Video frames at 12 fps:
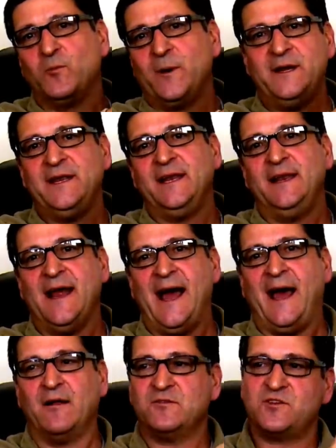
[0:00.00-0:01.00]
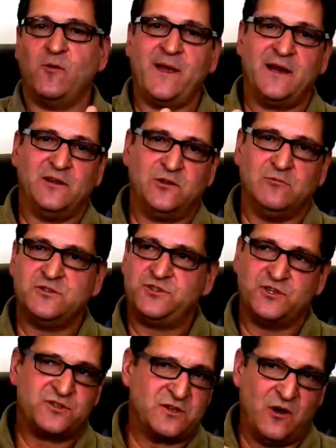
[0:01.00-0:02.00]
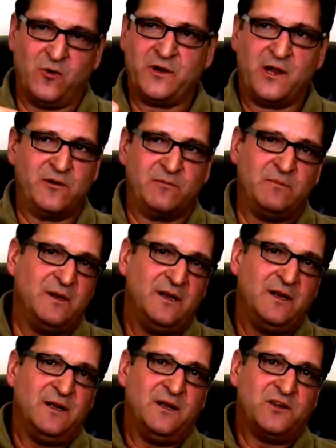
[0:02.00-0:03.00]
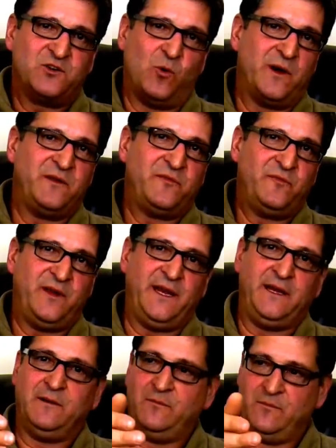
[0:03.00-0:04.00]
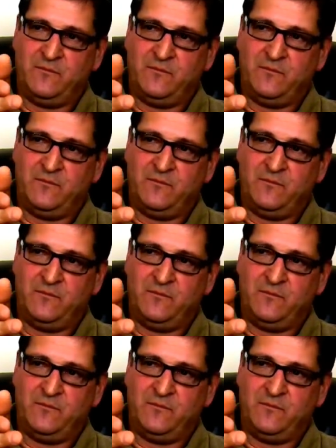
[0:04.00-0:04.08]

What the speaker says: We need not, so all we had to do was just go another 20 feet,